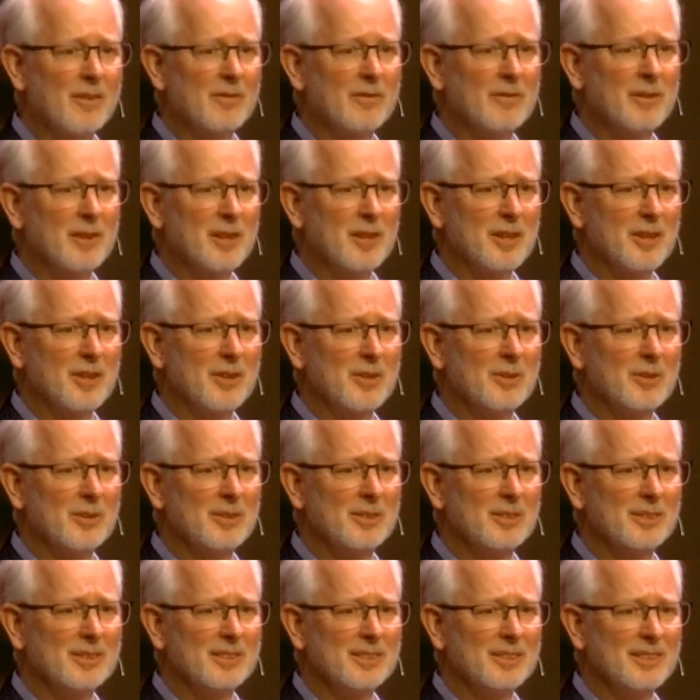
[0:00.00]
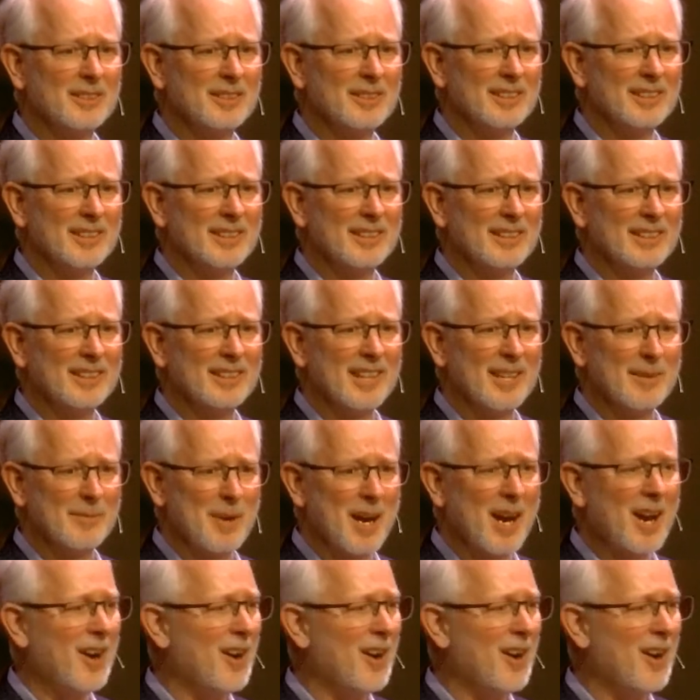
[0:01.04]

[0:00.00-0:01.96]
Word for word: for you, and my